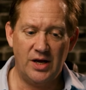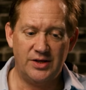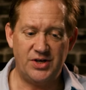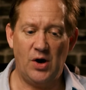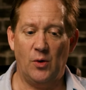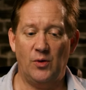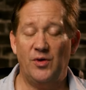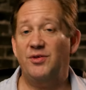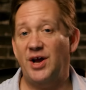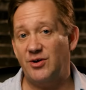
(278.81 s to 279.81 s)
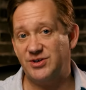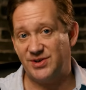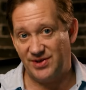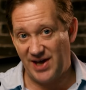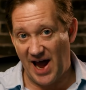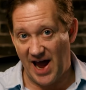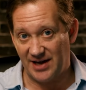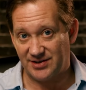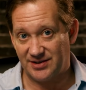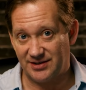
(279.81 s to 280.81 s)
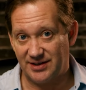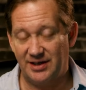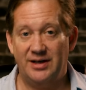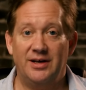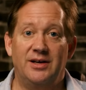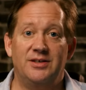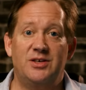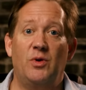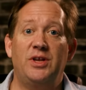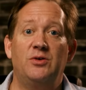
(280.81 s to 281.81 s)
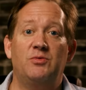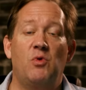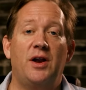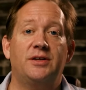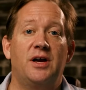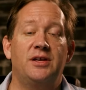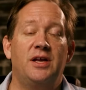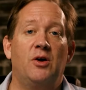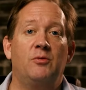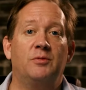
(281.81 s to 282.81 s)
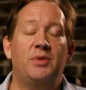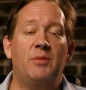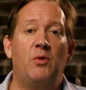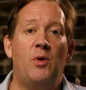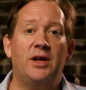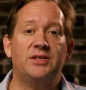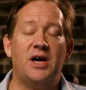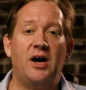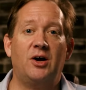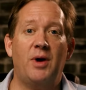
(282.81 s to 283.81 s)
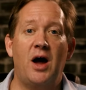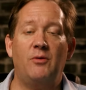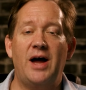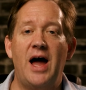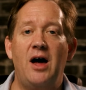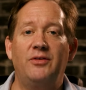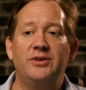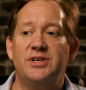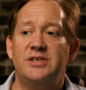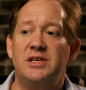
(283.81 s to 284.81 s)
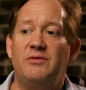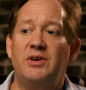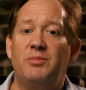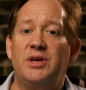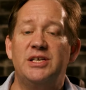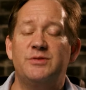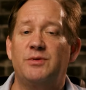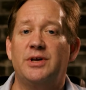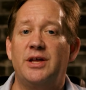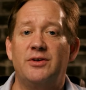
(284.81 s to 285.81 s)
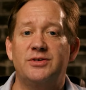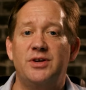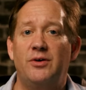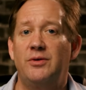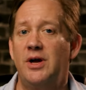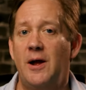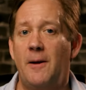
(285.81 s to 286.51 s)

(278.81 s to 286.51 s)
So there's that. So when you want to talk, you know, when people want to talk about, well, they're just living peacefully. There's no,